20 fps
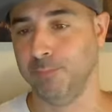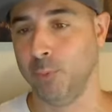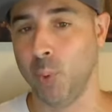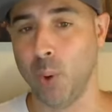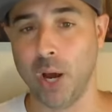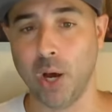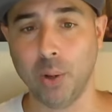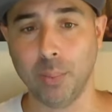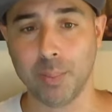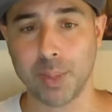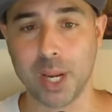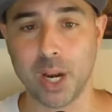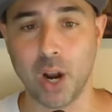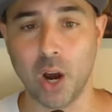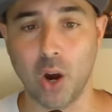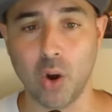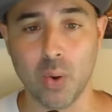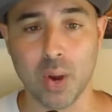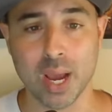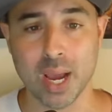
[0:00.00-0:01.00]
Well,
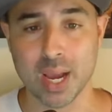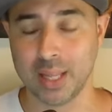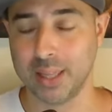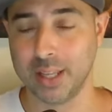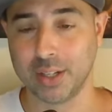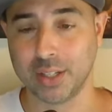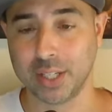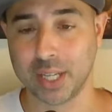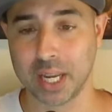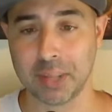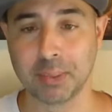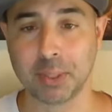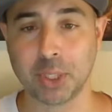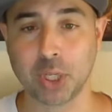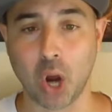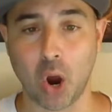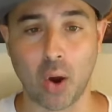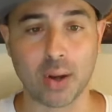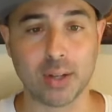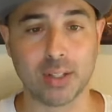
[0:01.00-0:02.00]
the team's
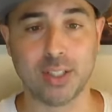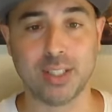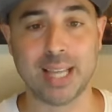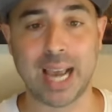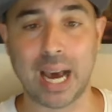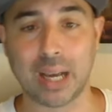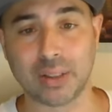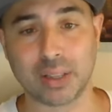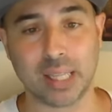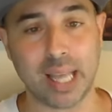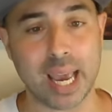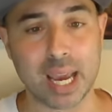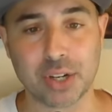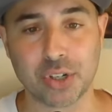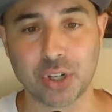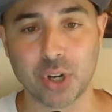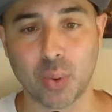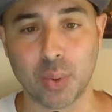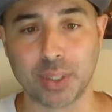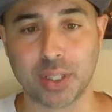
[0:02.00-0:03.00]
gone south.
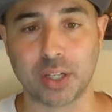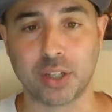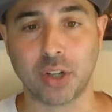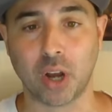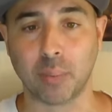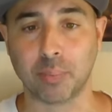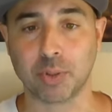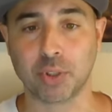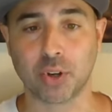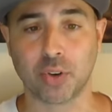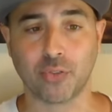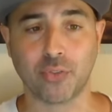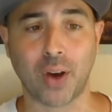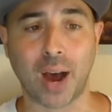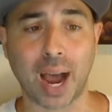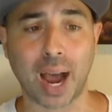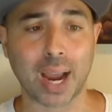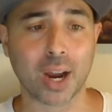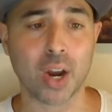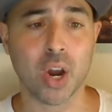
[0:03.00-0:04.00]
Last year was a dumpster
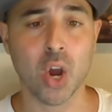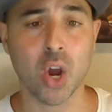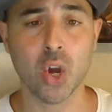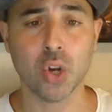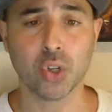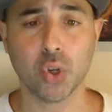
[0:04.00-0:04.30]
fire.